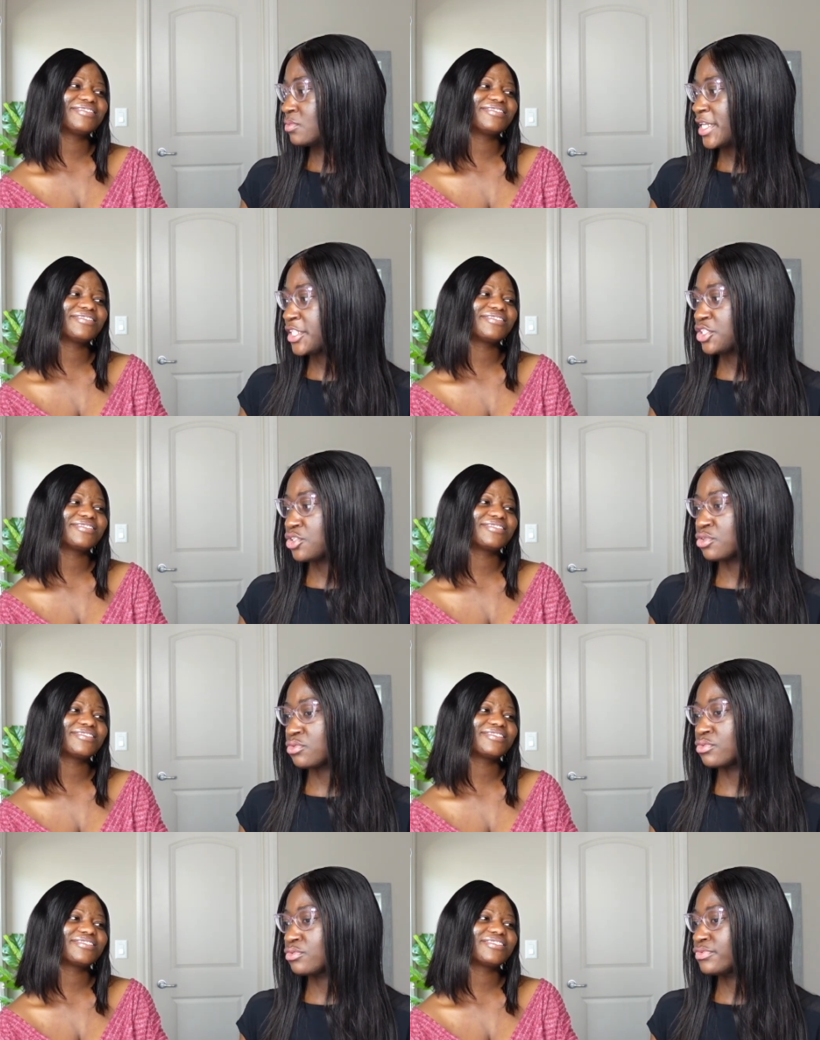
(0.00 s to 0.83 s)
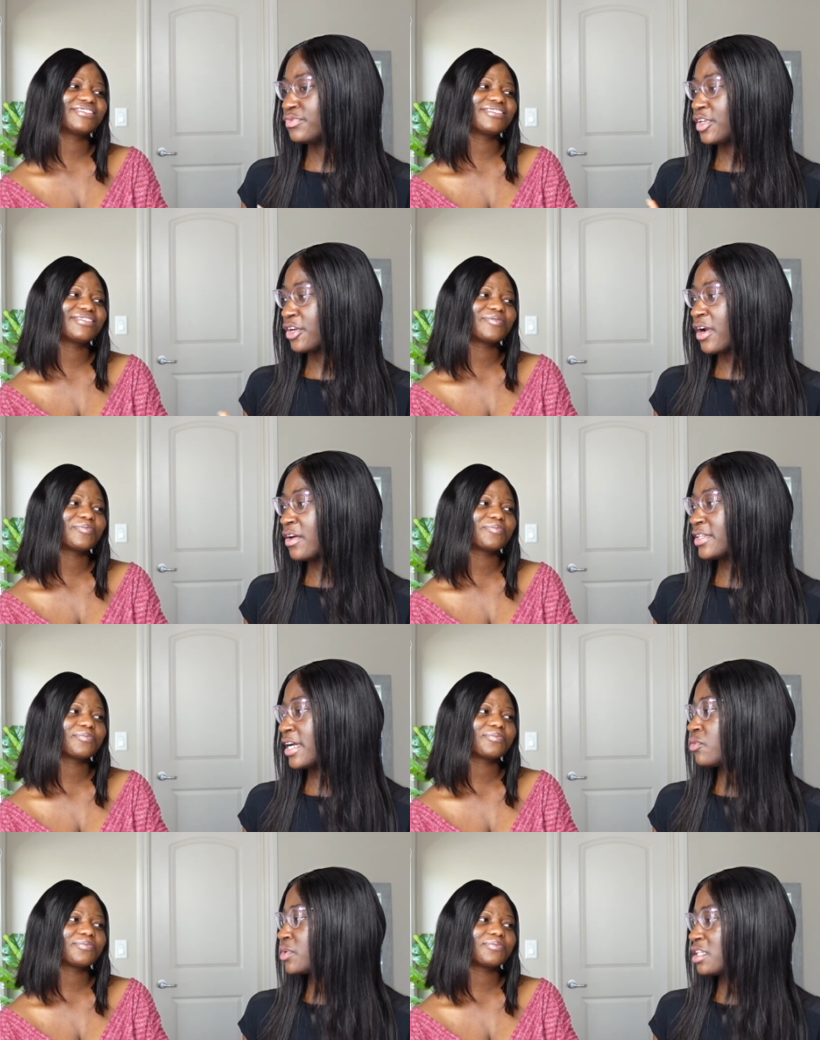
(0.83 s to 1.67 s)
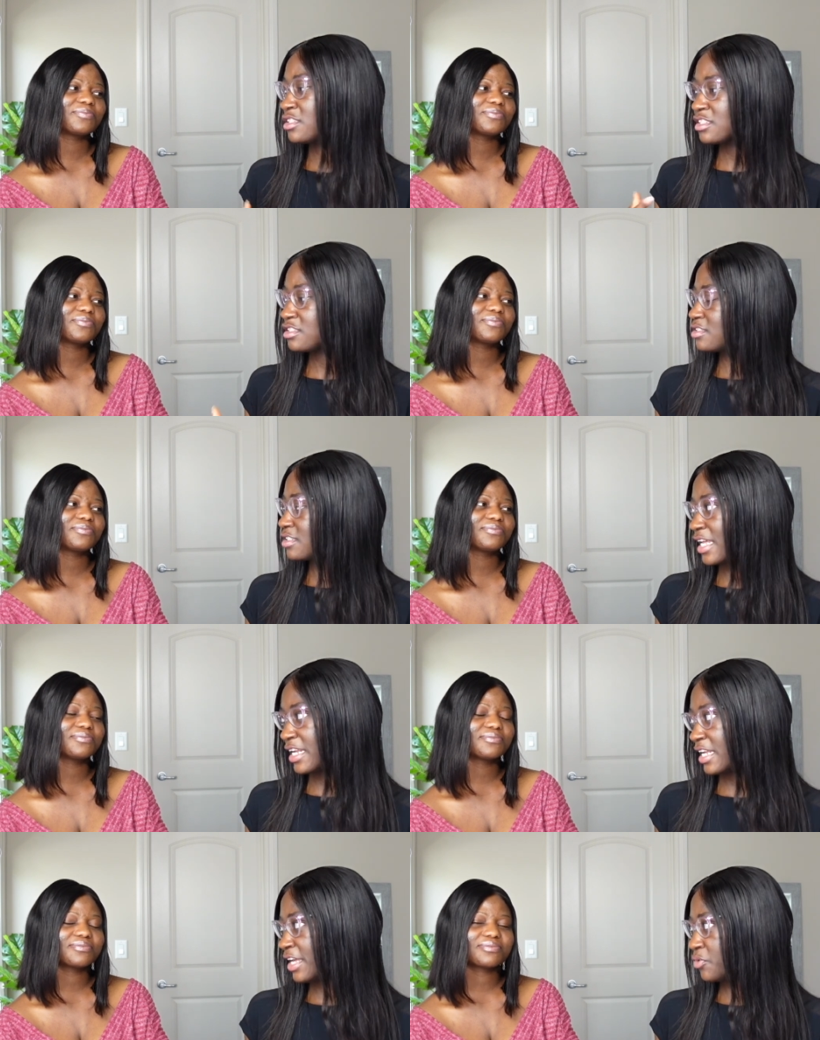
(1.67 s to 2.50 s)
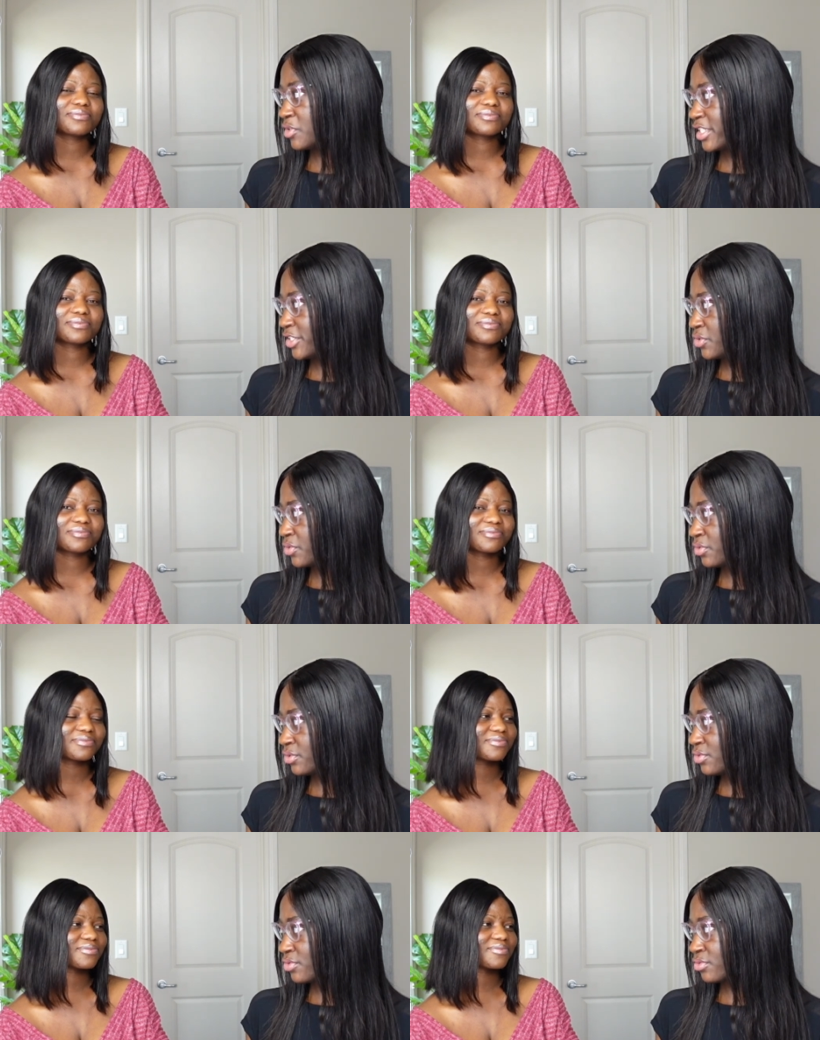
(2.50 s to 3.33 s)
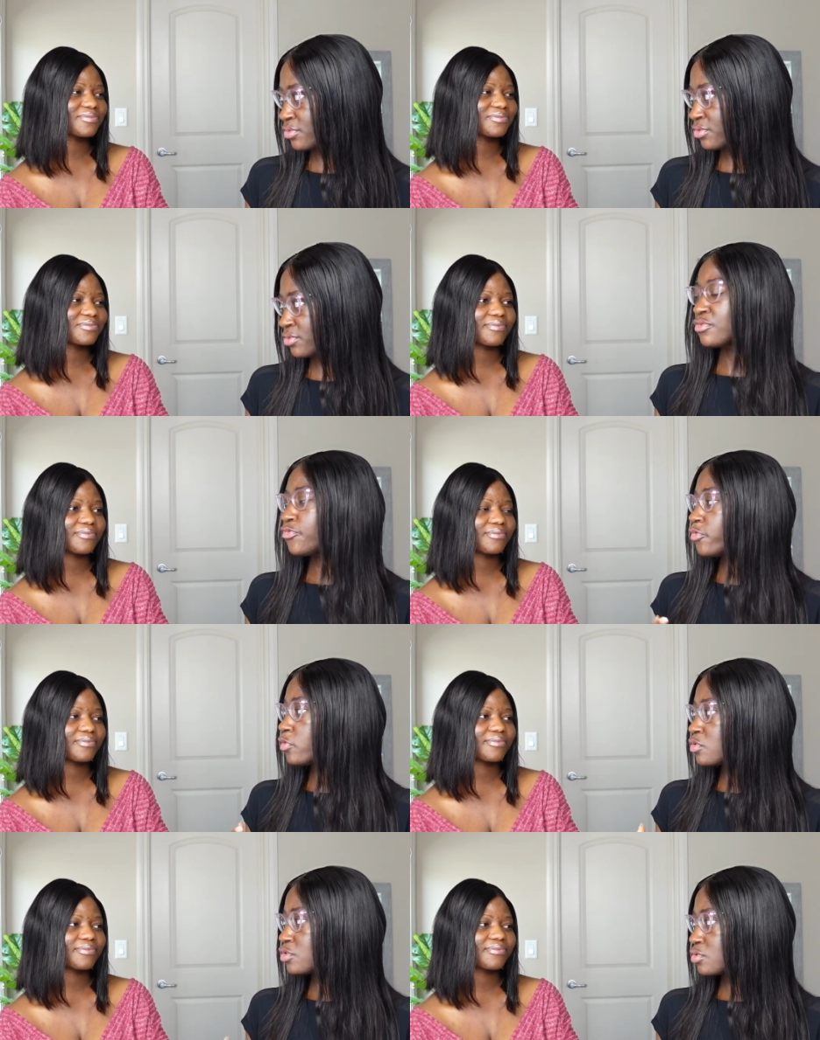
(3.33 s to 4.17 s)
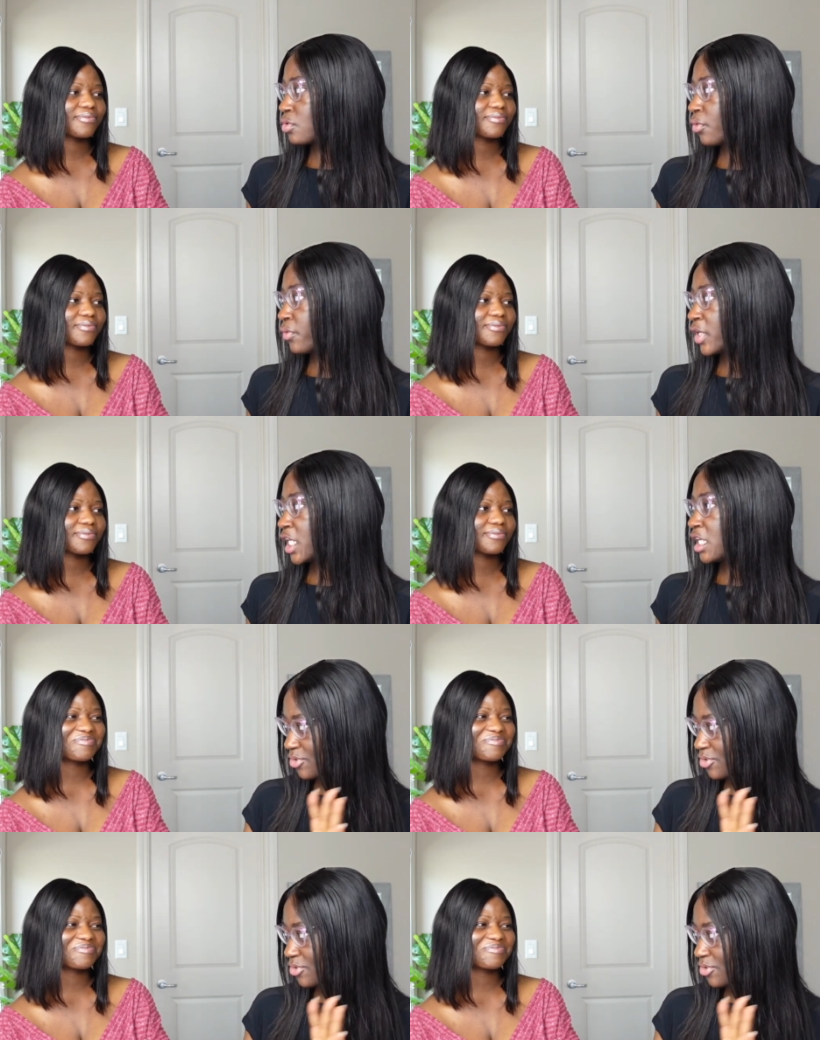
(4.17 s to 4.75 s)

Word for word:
Speaker 1: When did you figure out that, okay, this is Canada, you wanted to go to? The full story,